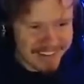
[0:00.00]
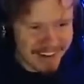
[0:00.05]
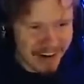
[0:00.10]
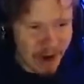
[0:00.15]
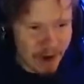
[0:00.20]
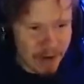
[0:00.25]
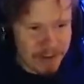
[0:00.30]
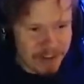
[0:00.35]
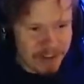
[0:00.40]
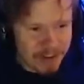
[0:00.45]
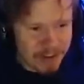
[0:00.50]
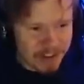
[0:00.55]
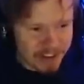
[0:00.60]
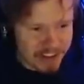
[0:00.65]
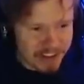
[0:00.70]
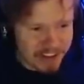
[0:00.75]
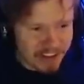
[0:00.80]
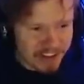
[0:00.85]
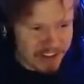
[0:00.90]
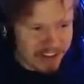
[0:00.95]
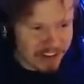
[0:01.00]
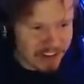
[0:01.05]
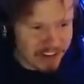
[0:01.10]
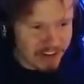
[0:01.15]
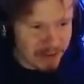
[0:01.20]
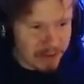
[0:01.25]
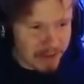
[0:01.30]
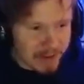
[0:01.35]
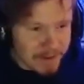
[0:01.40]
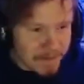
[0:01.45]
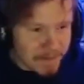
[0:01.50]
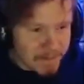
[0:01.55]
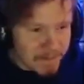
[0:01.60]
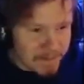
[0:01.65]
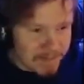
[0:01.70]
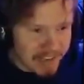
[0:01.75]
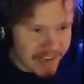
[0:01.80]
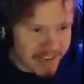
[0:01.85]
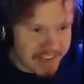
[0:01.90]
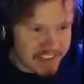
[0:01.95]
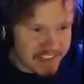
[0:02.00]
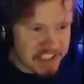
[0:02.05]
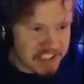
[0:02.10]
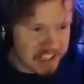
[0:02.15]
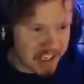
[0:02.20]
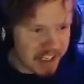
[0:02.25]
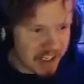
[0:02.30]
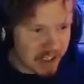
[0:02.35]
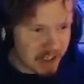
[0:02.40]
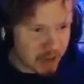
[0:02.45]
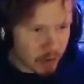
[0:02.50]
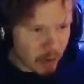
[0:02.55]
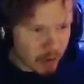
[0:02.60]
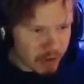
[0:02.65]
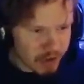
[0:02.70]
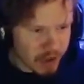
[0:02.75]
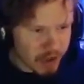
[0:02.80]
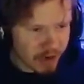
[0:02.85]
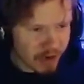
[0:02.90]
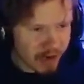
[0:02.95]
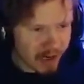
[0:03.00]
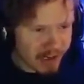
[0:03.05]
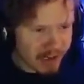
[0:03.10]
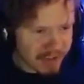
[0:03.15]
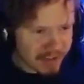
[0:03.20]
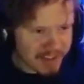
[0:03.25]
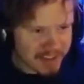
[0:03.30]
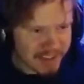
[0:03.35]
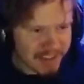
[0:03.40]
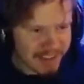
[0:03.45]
Oh, dude, dude, dude, dude, dude, dude. That's a shiny Croconaw, right?